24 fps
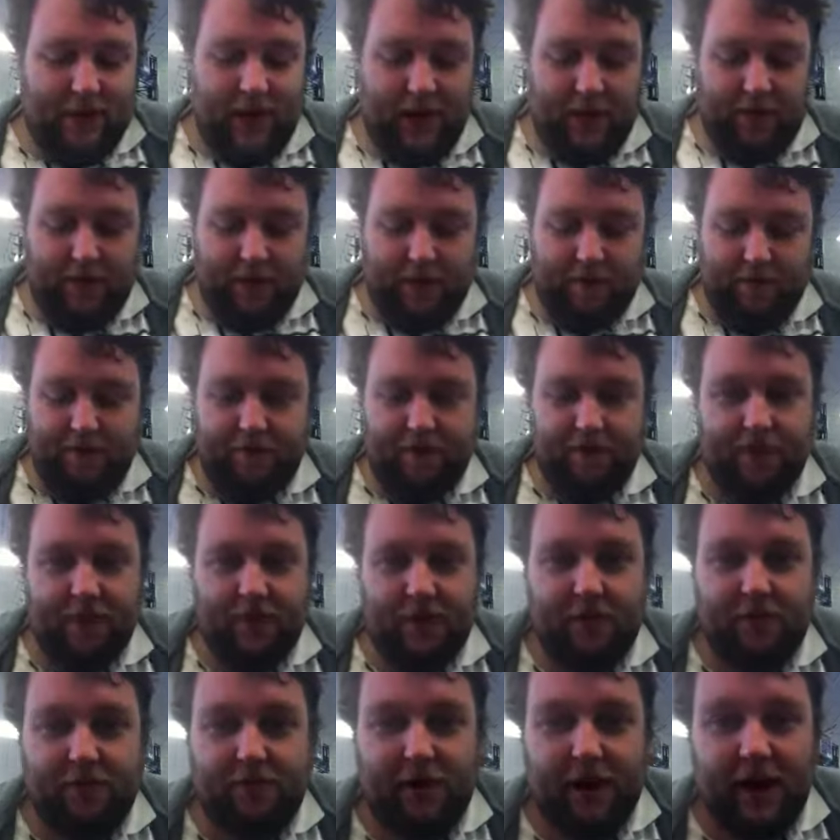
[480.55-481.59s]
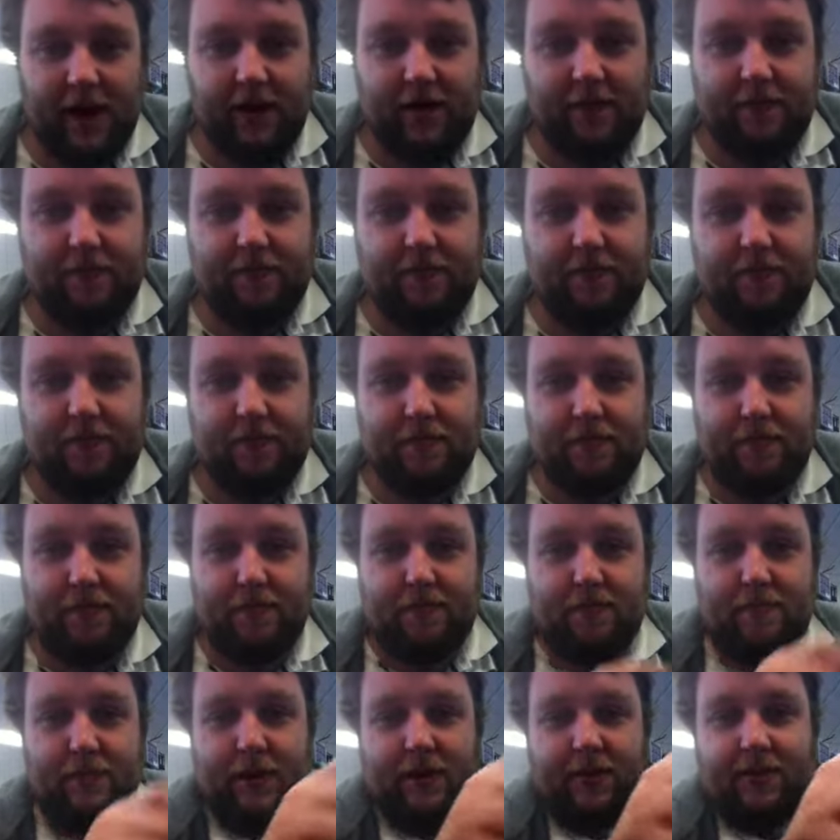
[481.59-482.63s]
Anyway, it's Matt.
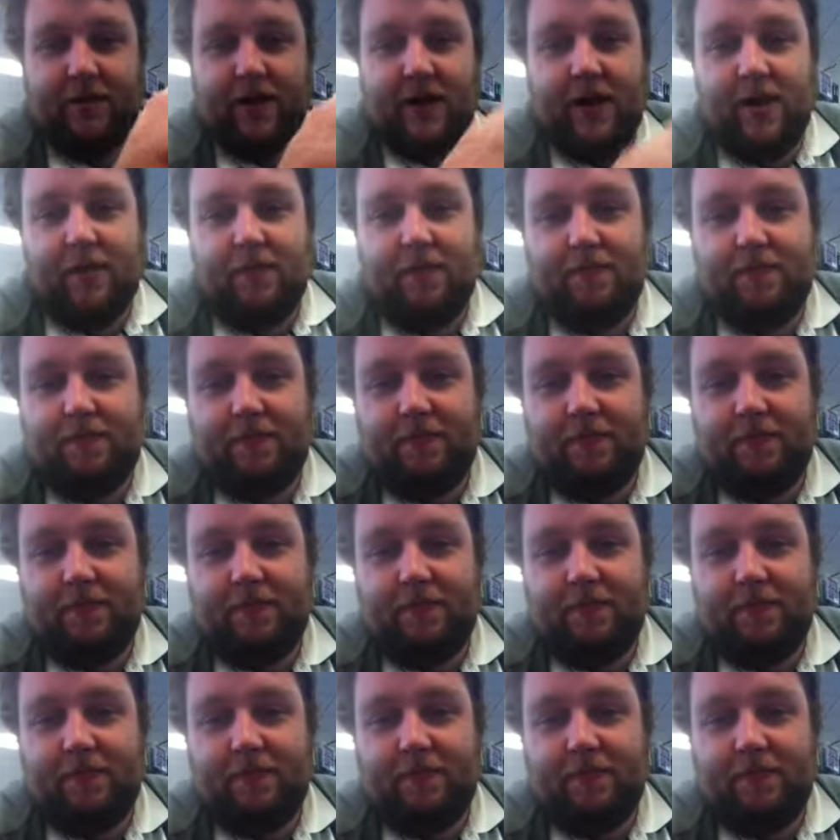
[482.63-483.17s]
Peace out.